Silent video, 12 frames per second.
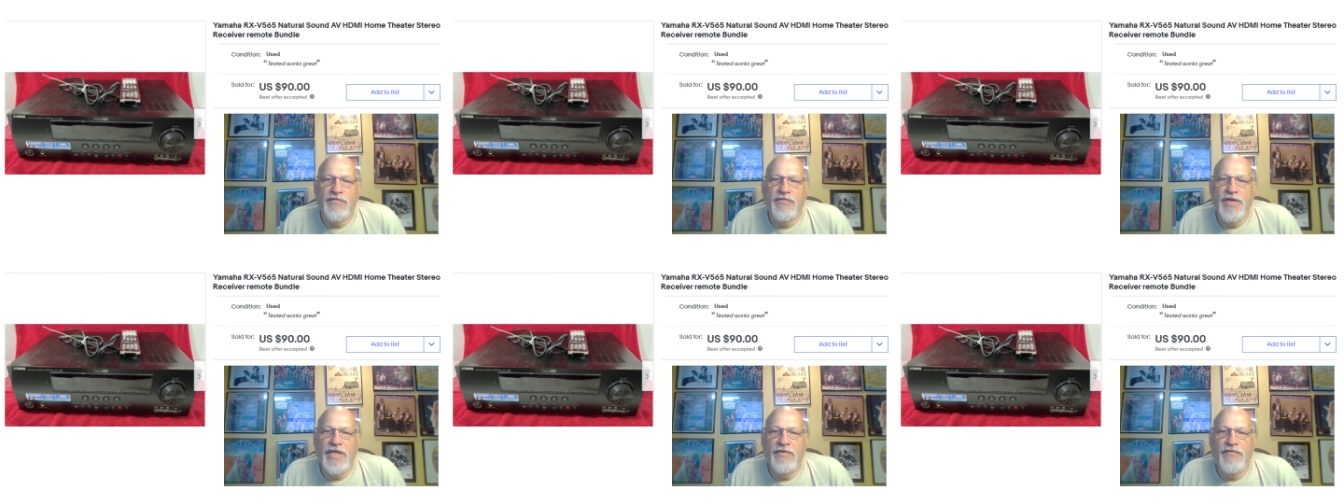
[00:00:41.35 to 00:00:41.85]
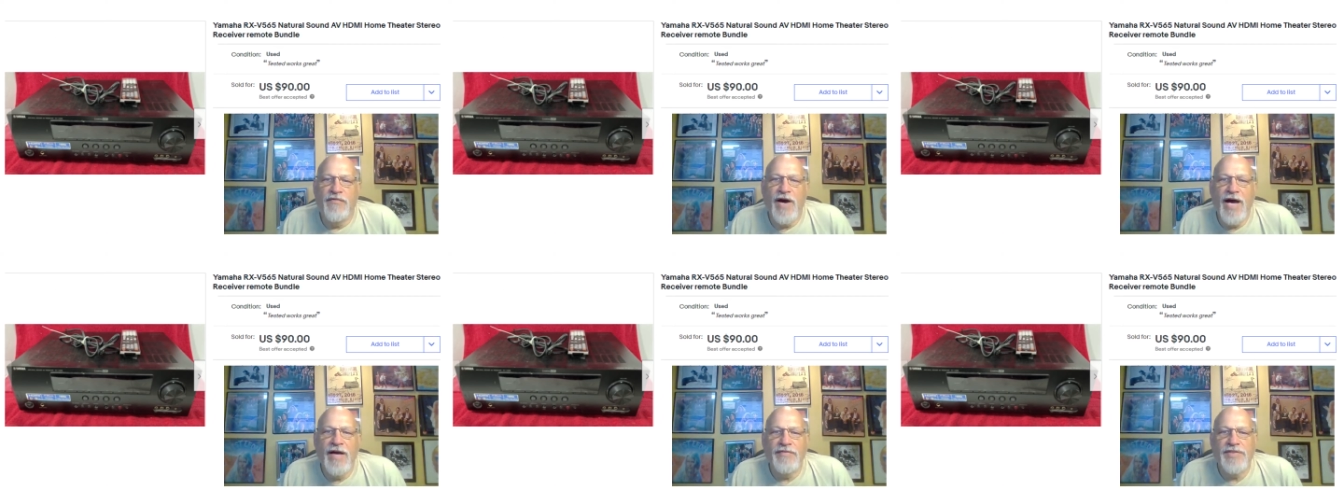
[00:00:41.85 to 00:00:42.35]

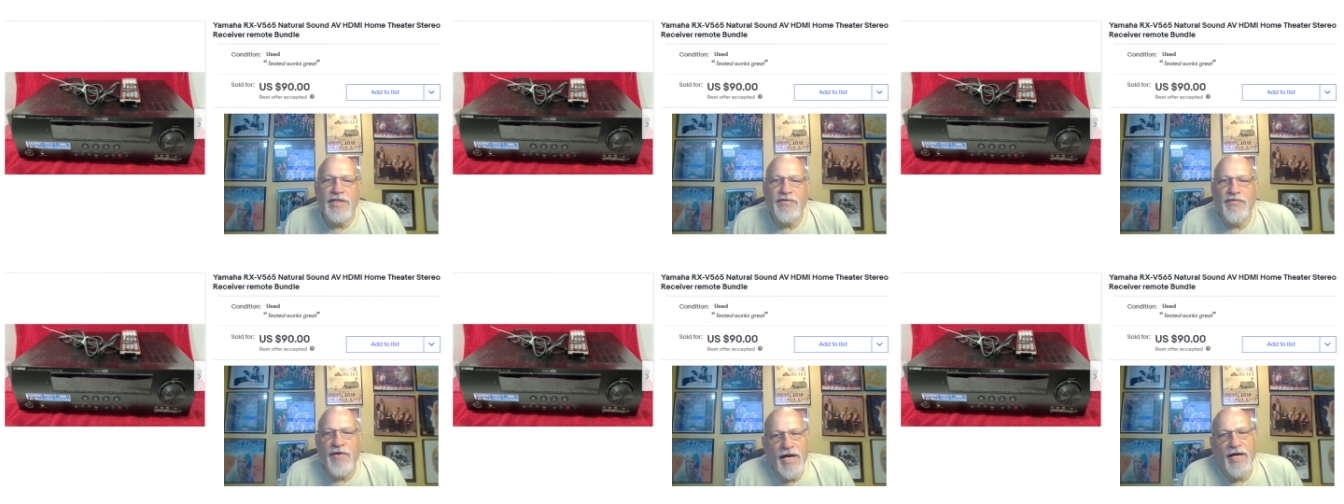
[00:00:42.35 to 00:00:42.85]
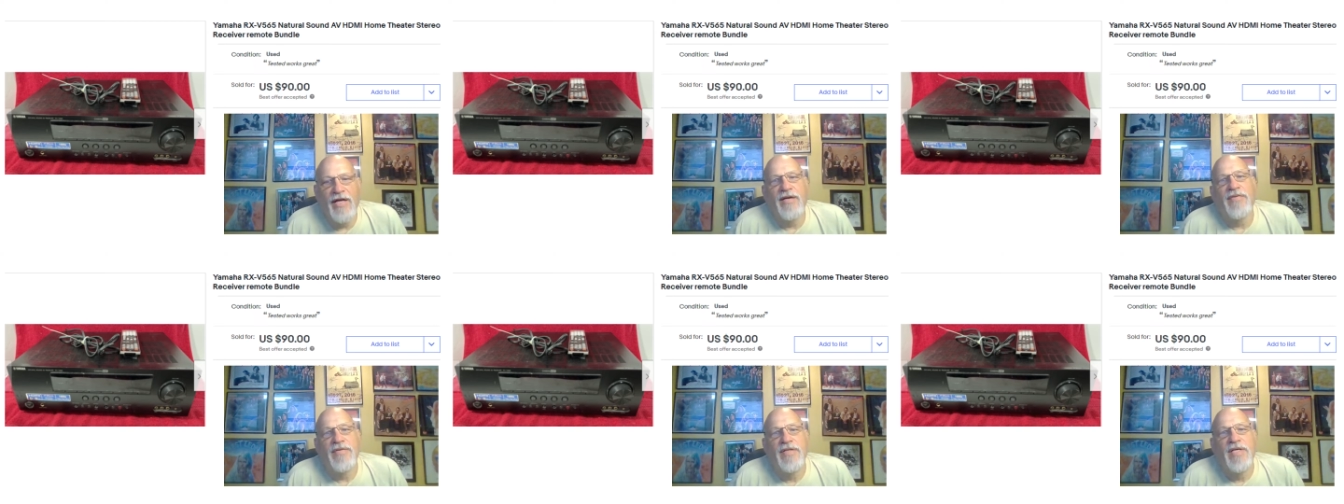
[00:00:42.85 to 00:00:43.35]
V565
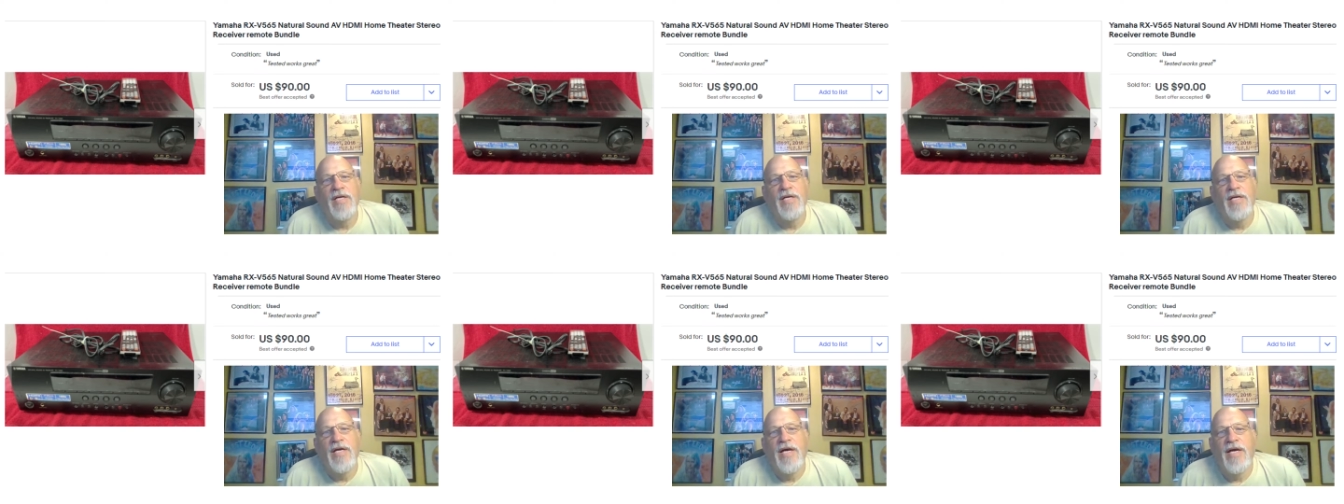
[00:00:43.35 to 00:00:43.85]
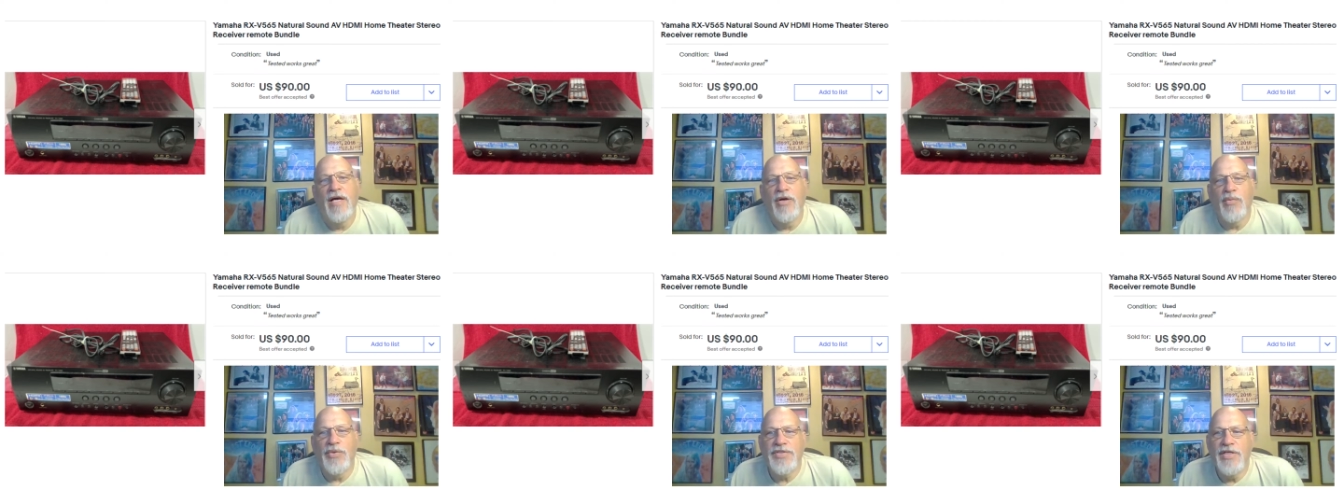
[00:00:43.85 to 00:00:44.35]

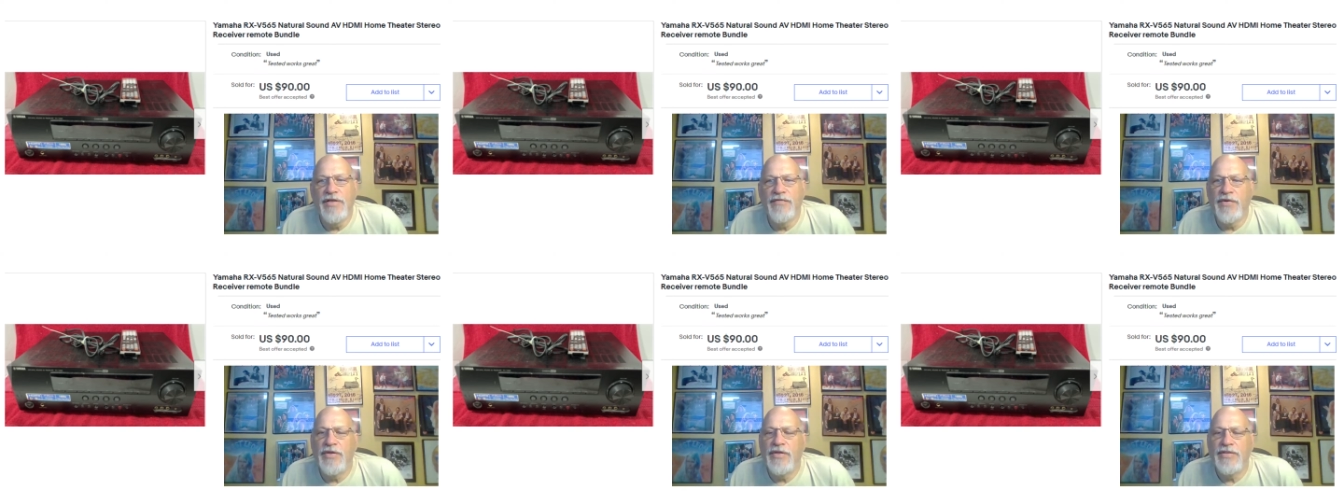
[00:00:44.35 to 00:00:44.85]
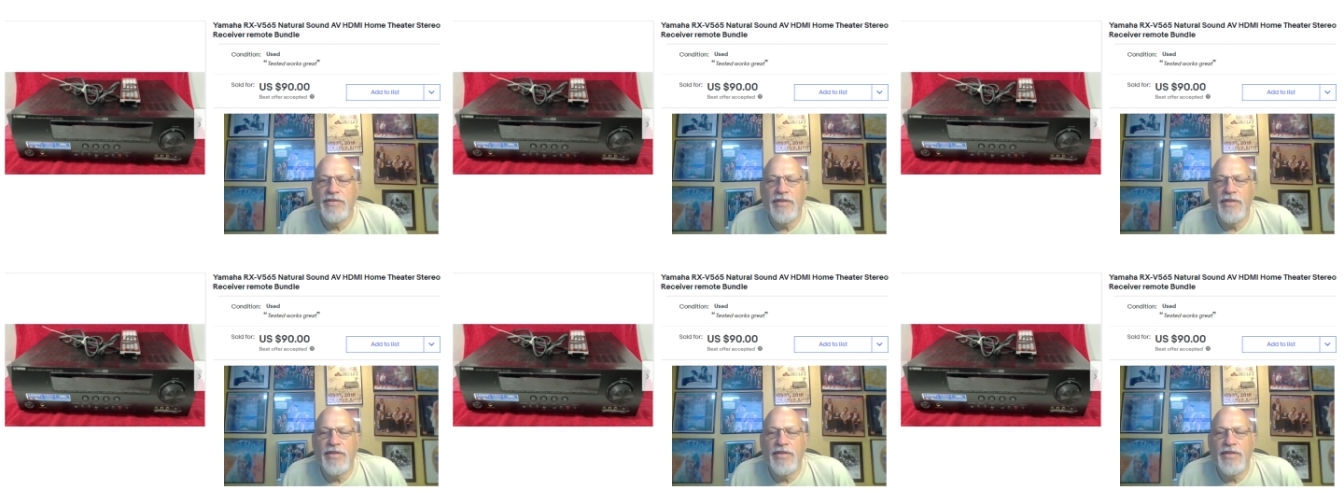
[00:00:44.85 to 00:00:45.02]
receiver.